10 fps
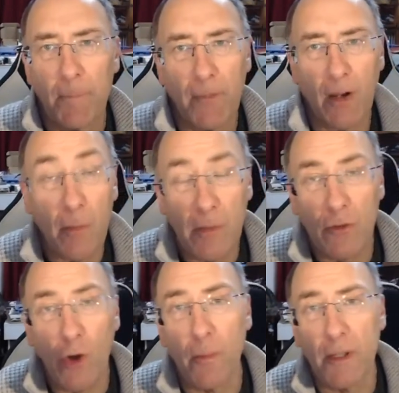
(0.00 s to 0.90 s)
There are a number of
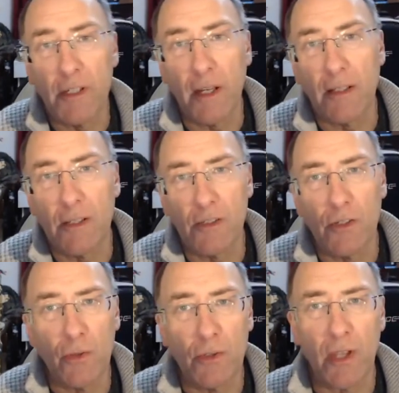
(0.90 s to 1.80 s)
commentators
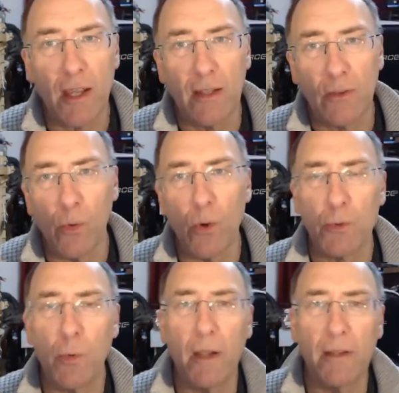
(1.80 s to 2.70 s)
who say the
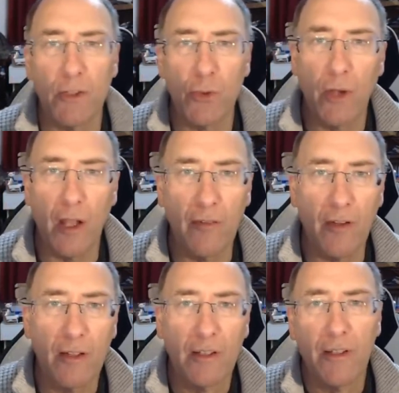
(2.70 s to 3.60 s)
war's won, it's all
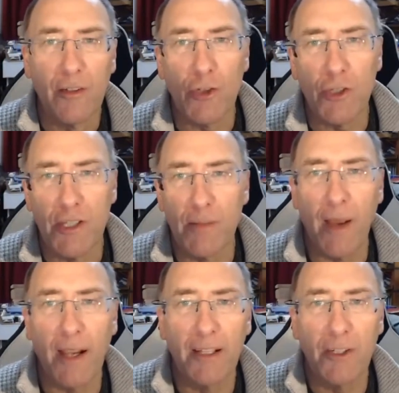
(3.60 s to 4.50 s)
over, just sit
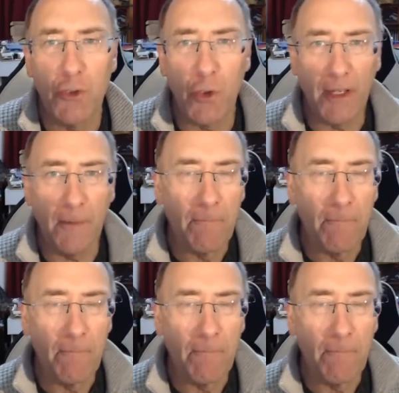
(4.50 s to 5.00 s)
back and enjoy it.